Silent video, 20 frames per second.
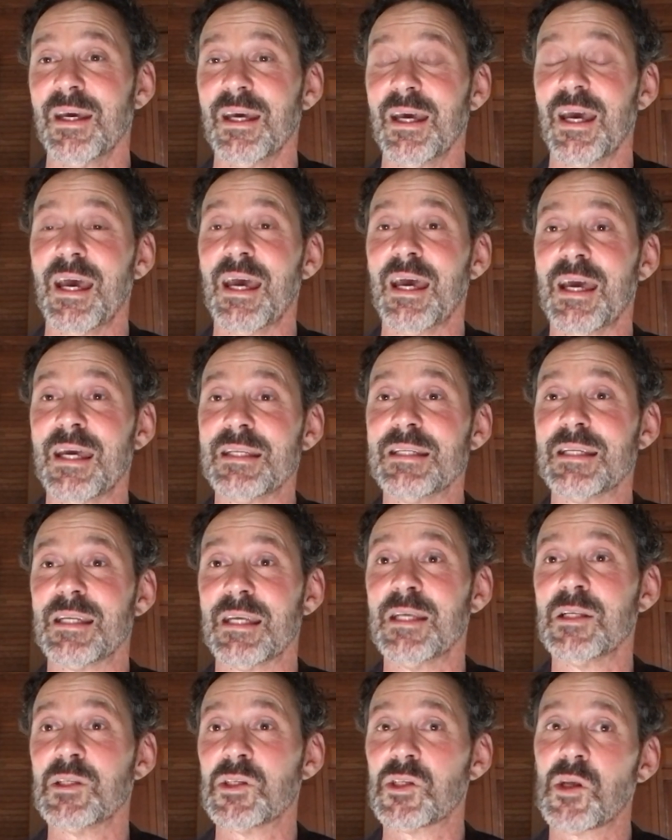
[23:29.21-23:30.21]
And
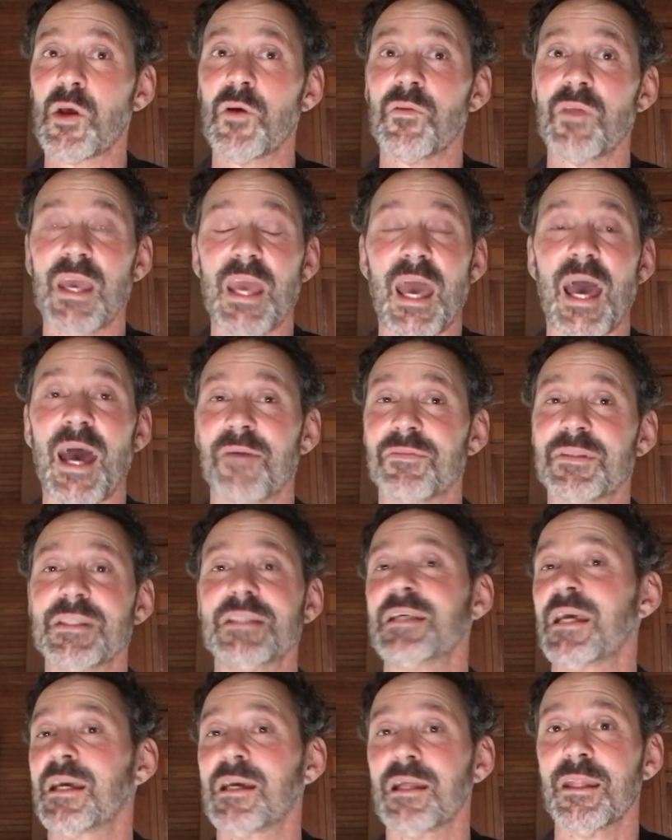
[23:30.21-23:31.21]
so they have to
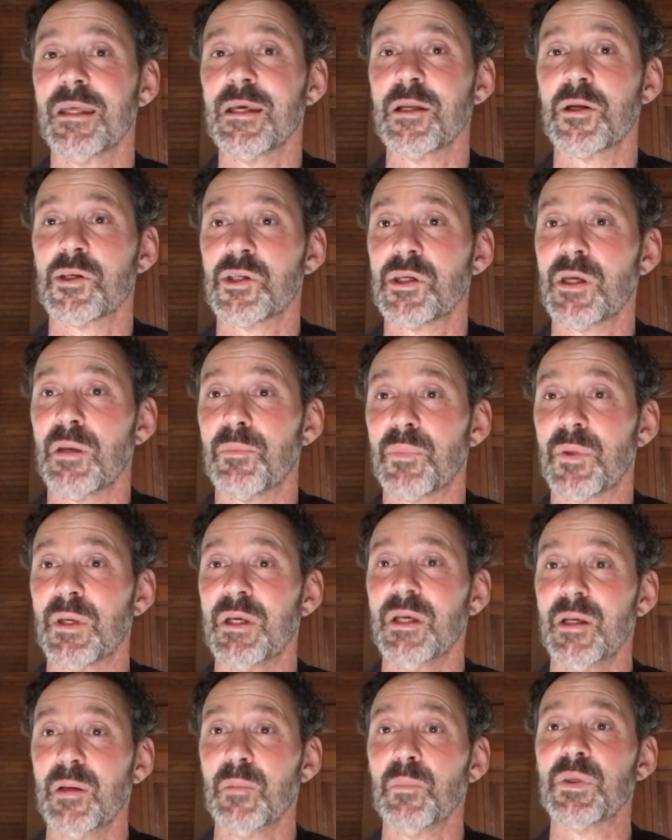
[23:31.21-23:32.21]
take a leadership
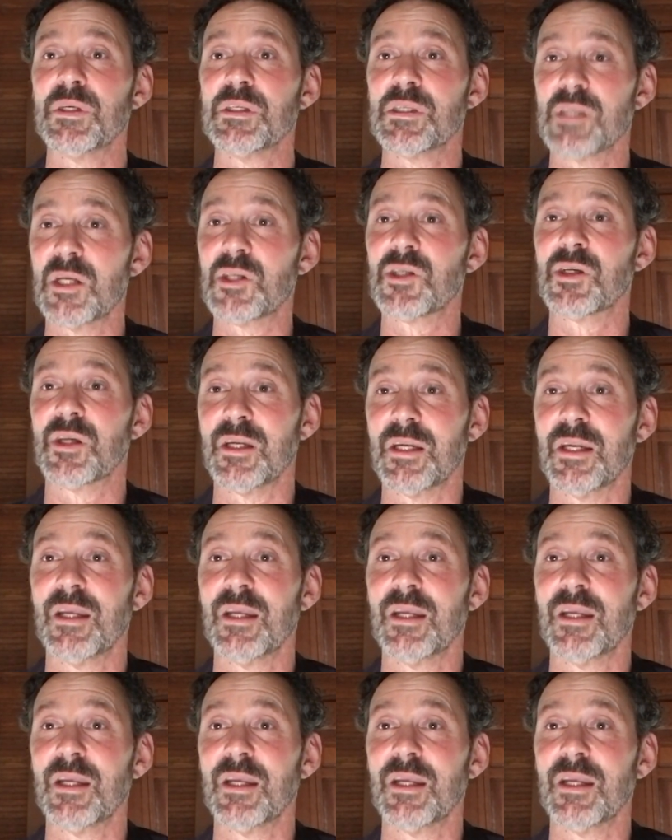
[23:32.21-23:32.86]
position.